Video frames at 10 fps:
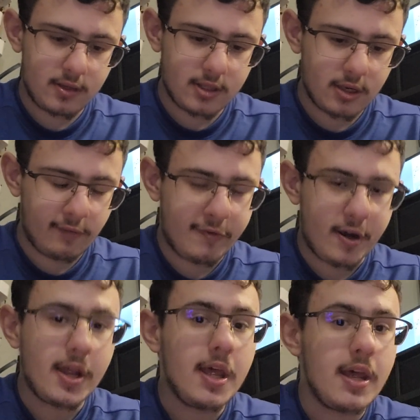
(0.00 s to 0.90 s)
So, for
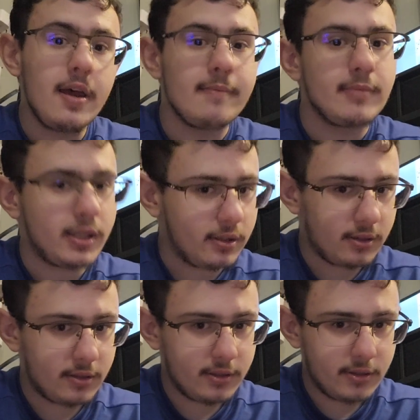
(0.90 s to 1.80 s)
him,
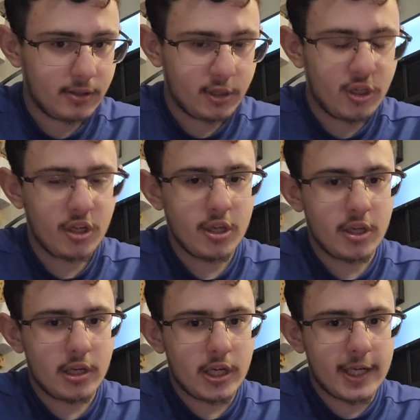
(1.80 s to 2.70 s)

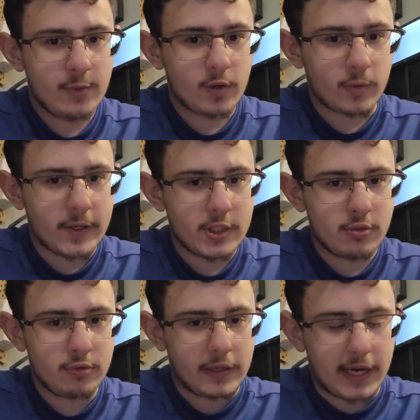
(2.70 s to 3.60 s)
you are going
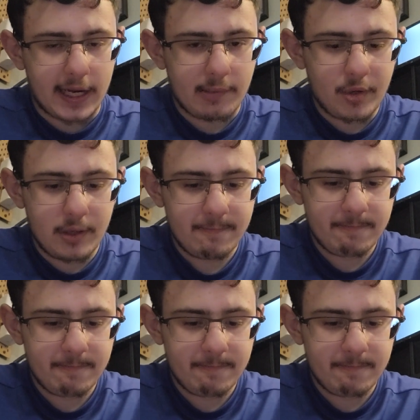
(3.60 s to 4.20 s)
to grab